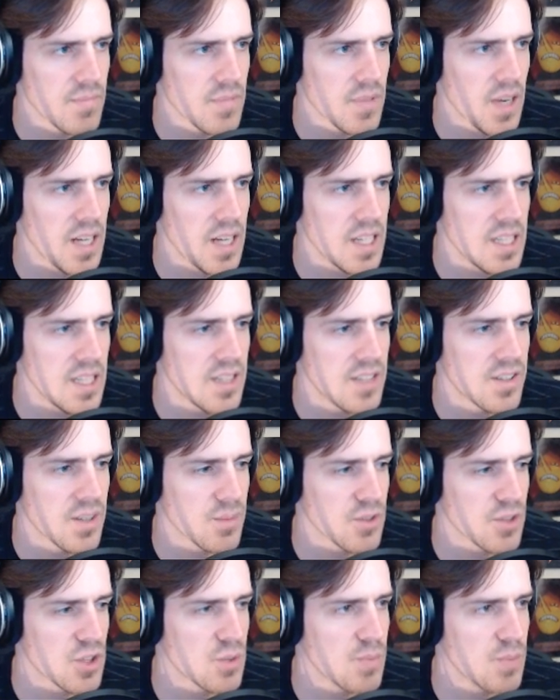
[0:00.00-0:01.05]
I need some
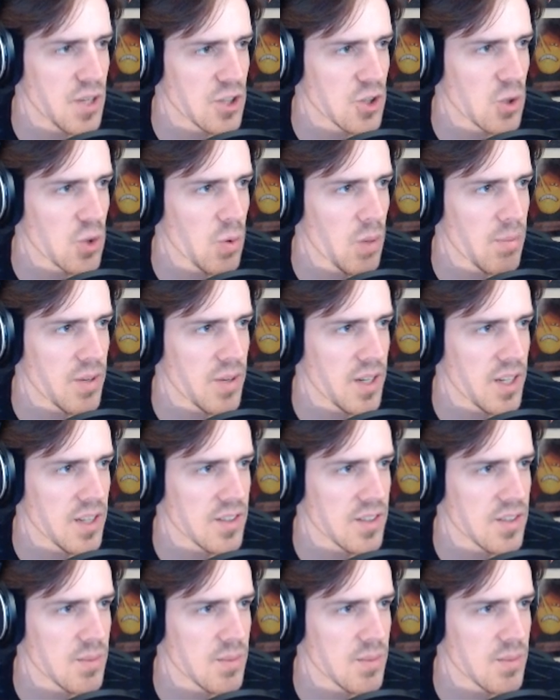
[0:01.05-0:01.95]
special weapon, I guess.